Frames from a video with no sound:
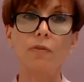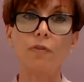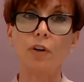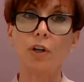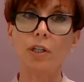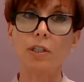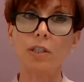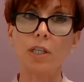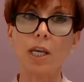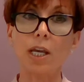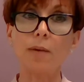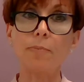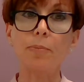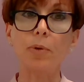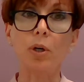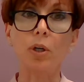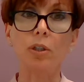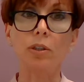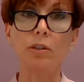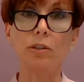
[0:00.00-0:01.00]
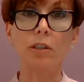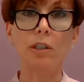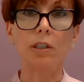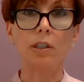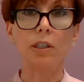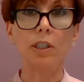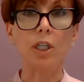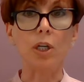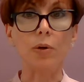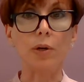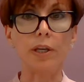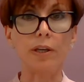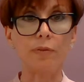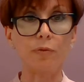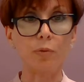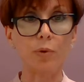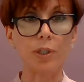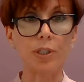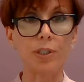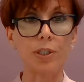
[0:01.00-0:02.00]
For example,
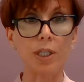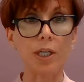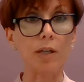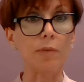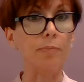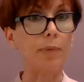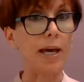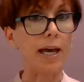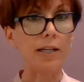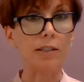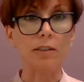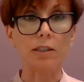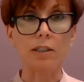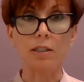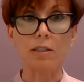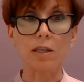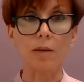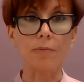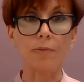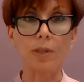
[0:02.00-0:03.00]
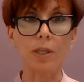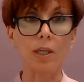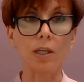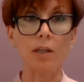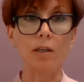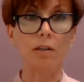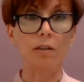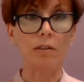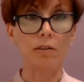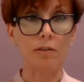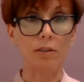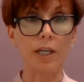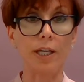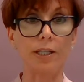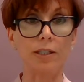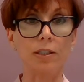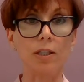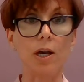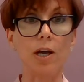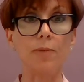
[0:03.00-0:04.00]
if we're sick battling something
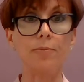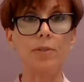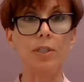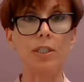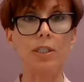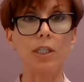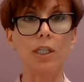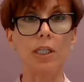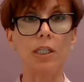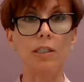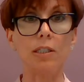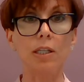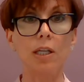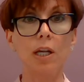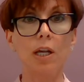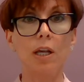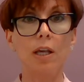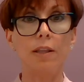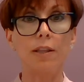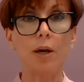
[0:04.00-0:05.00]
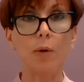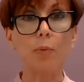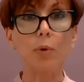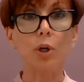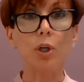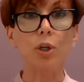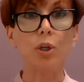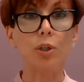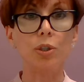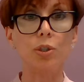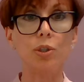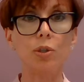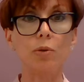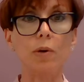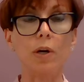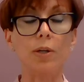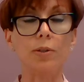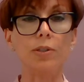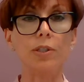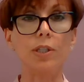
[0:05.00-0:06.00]
like Lyme disease, that we're good
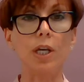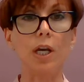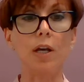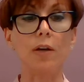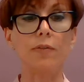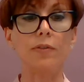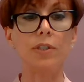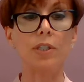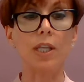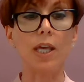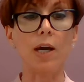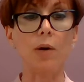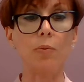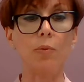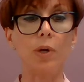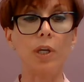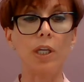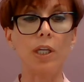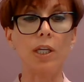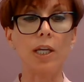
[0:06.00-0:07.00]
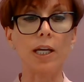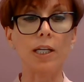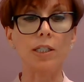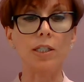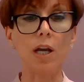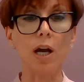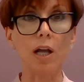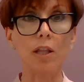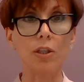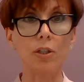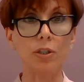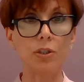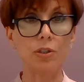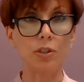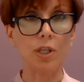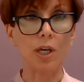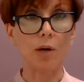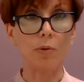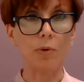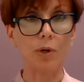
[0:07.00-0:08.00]
to ourselves, that we
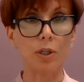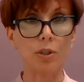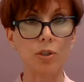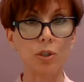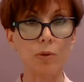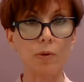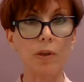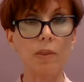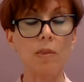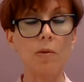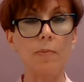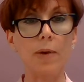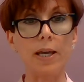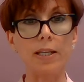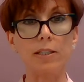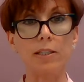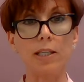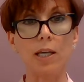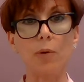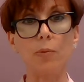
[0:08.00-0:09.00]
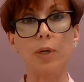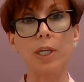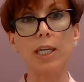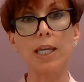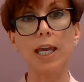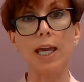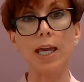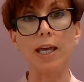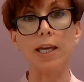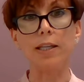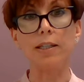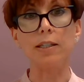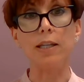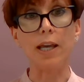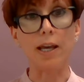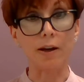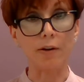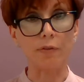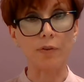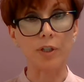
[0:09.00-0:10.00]
acknowledge that we're doing the best that we
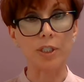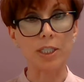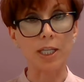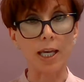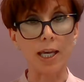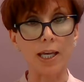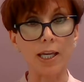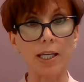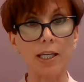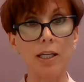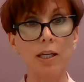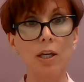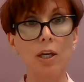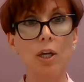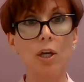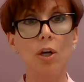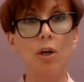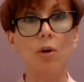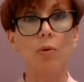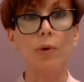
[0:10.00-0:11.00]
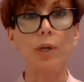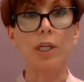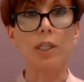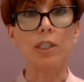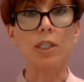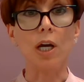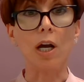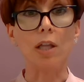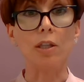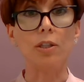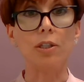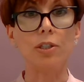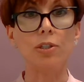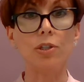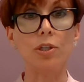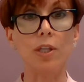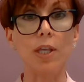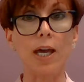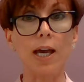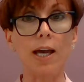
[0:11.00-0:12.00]
can every day. We
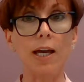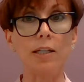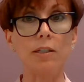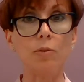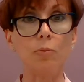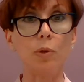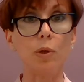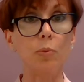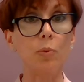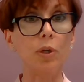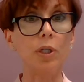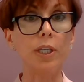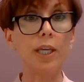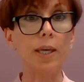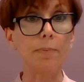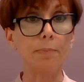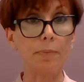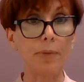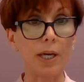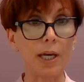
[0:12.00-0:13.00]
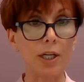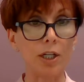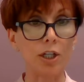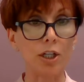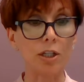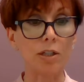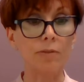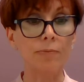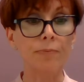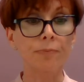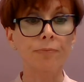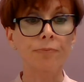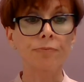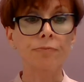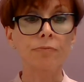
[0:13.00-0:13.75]
acknowledge that we will get better,